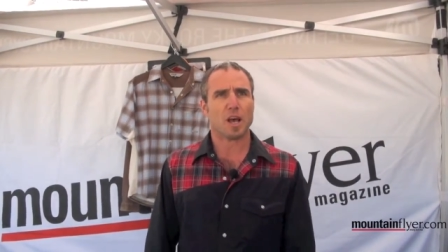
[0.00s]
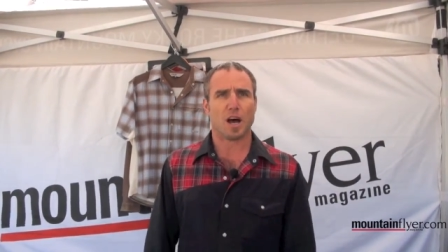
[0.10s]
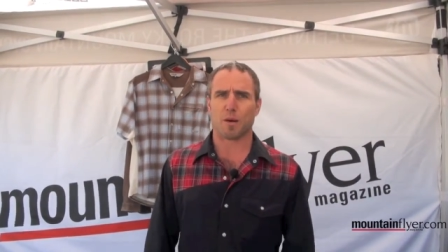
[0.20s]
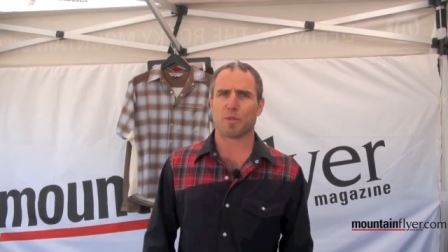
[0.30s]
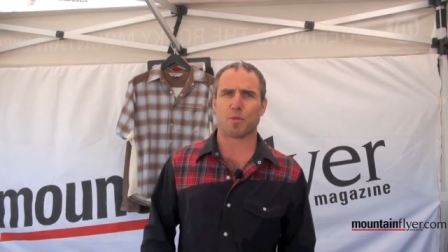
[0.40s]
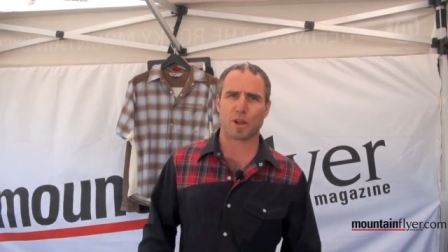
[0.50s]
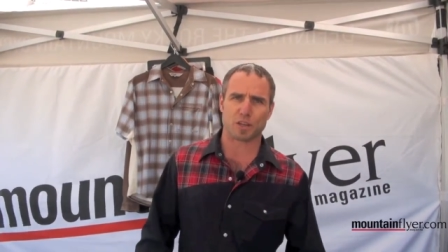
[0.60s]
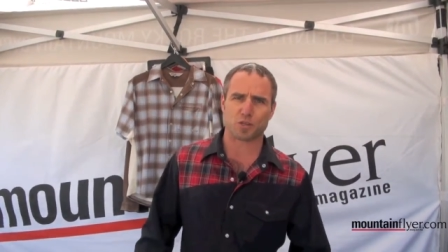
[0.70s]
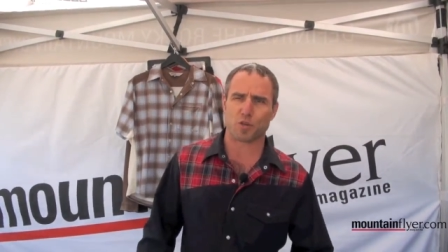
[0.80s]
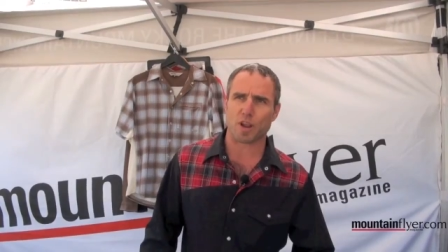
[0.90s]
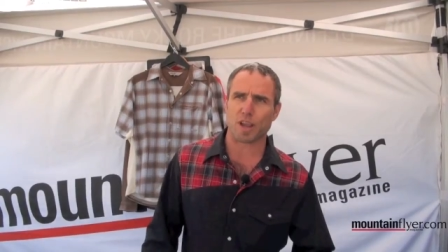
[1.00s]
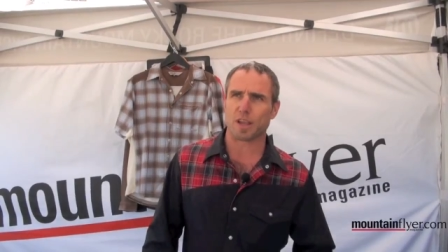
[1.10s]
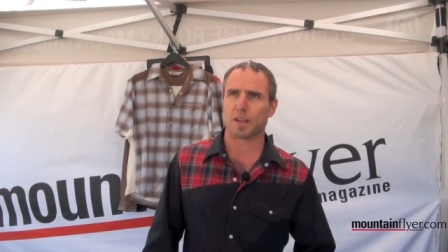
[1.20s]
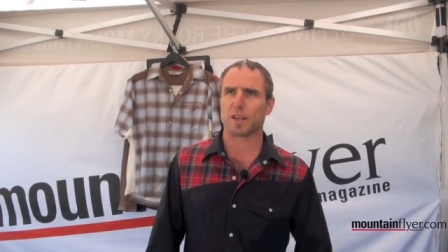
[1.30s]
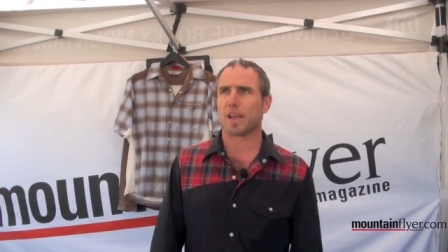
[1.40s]
the rugged
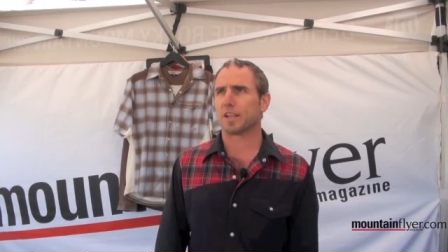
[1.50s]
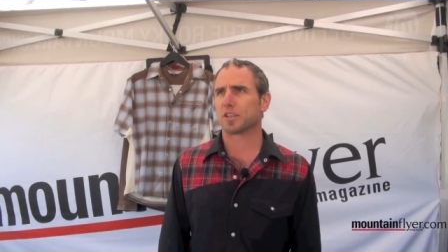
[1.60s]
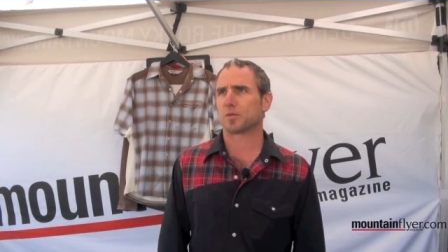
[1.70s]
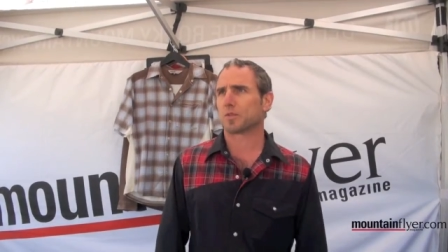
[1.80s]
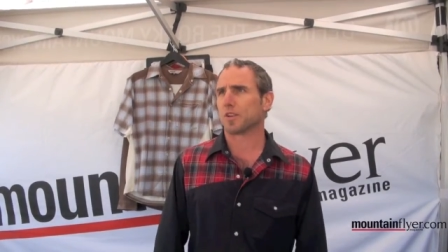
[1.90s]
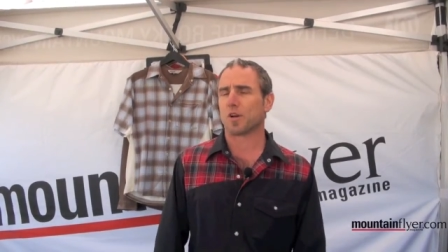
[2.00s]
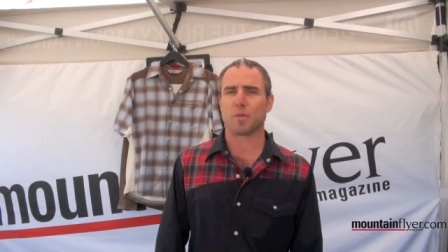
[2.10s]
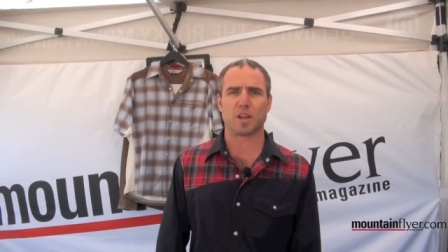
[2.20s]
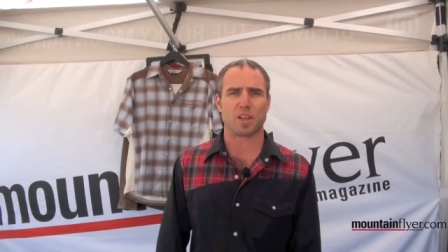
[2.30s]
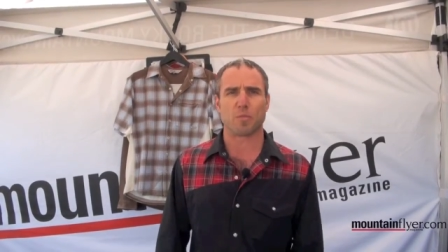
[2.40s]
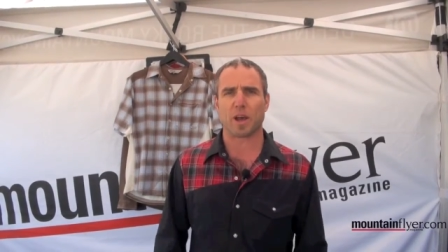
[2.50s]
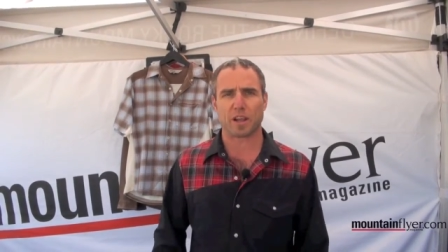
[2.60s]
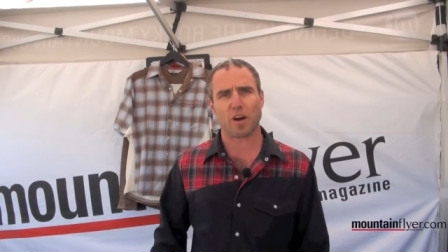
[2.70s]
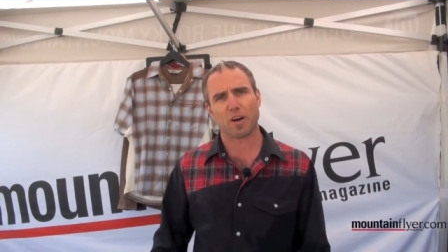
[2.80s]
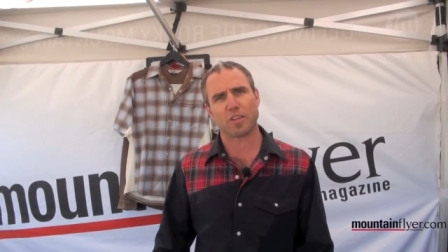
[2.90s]
terrain, and just, you know, being on the
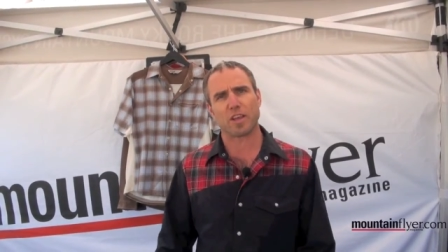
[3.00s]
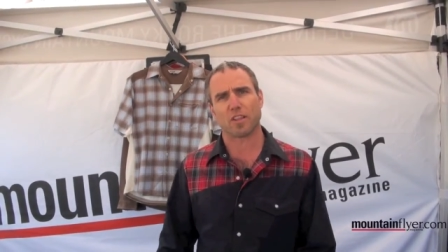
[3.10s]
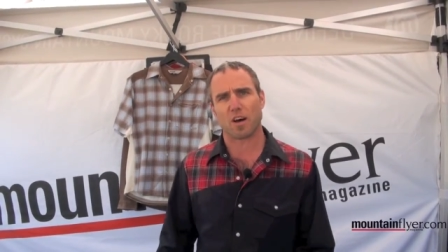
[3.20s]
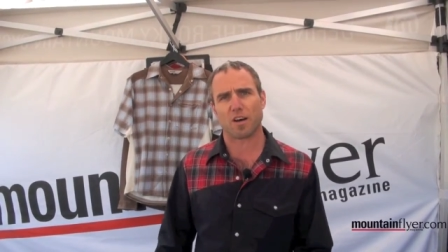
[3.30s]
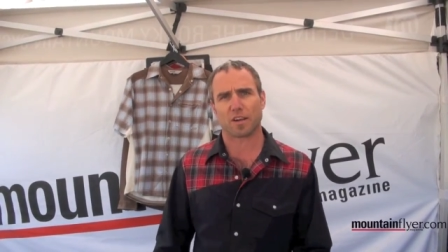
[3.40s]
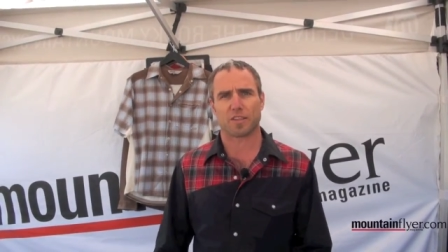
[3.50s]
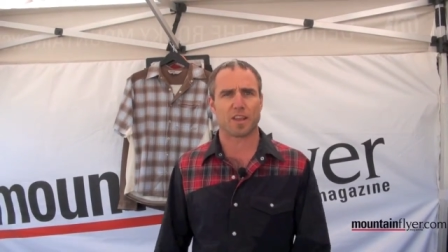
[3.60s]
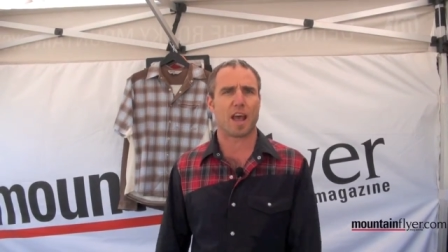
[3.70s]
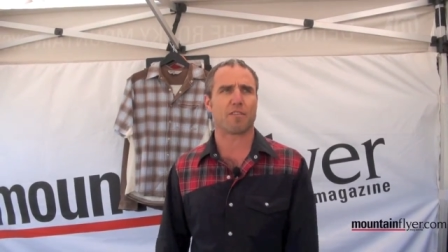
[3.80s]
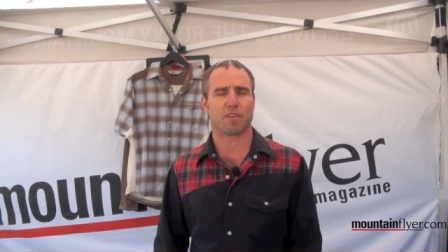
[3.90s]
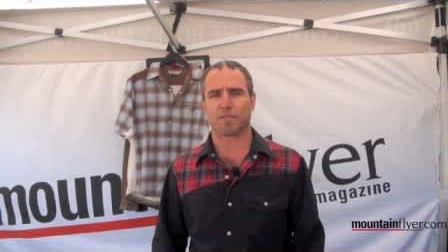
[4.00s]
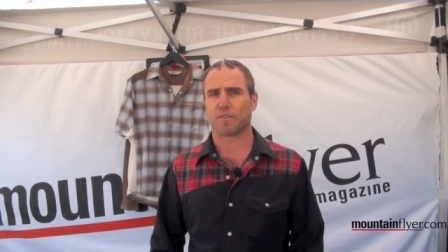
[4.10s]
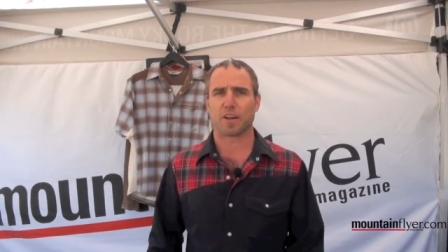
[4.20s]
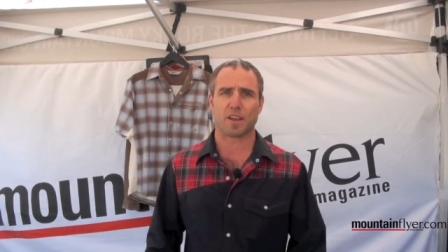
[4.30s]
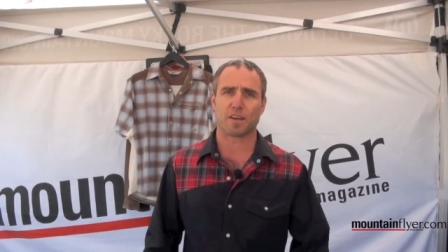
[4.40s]
bike all day long and then having a
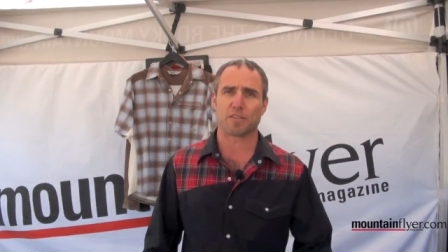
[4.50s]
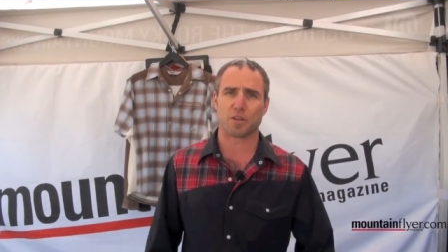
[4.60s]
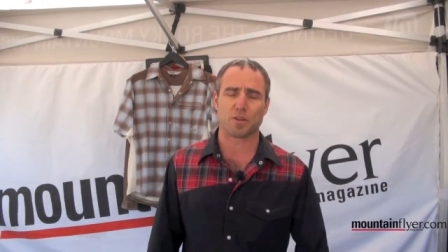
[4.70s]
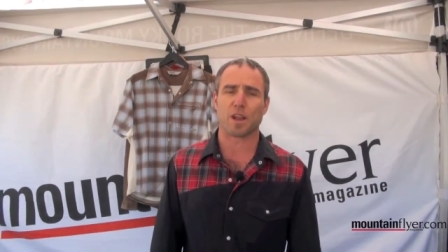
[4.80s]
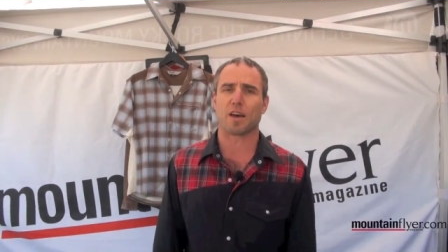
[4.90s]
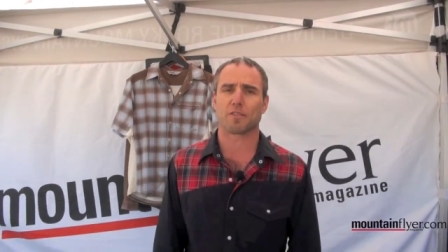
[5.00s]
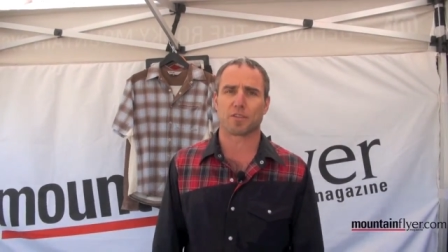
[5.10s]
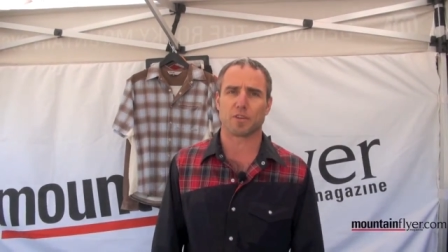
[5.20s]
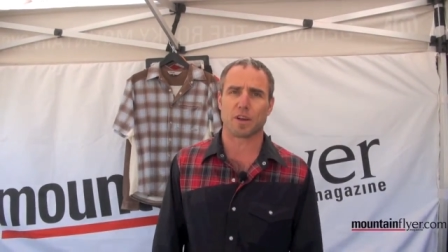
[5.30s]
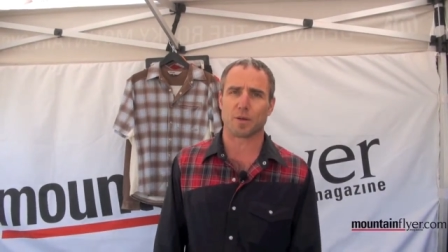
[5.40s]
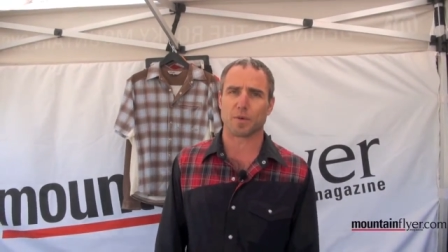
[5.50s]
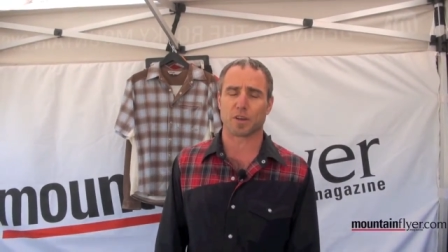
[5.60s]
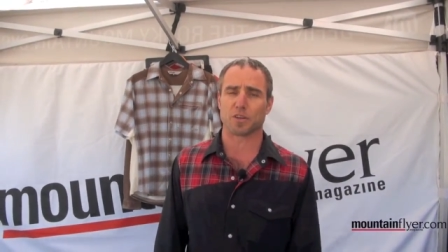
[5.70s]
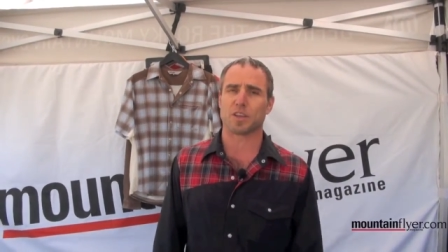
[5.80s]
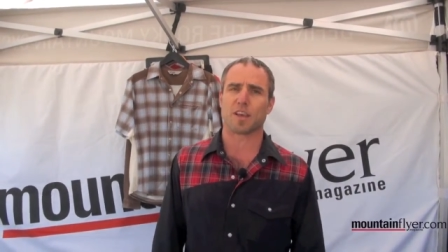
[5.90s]
fun afternoon after
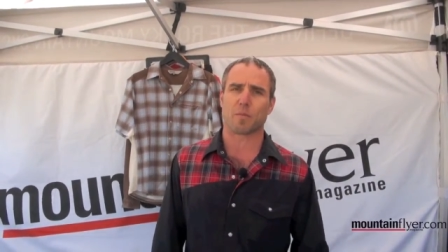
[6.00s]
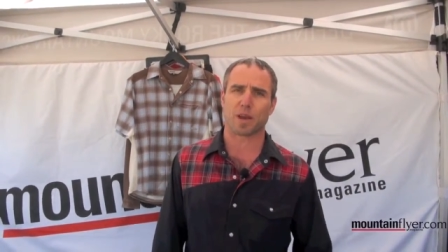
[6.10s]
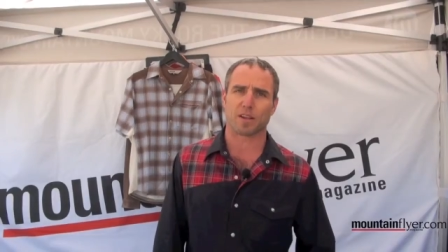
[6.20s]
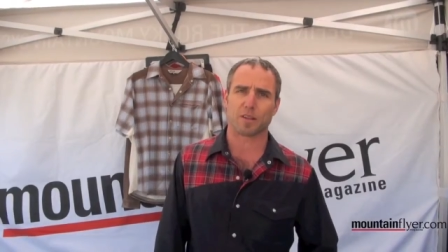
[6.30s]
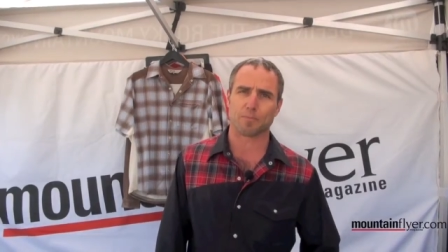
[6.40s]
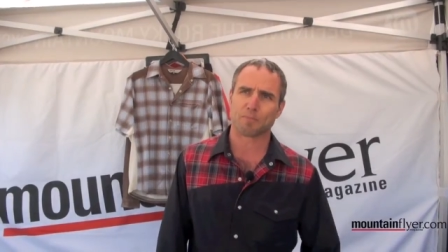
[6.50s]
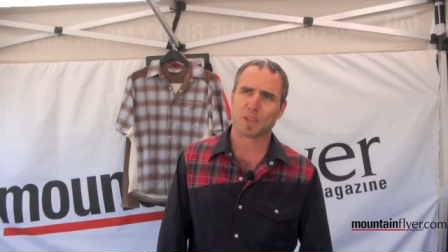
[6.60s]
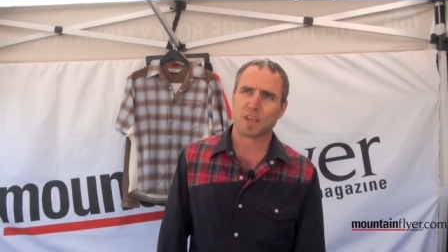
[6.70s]
a good day of pedaling.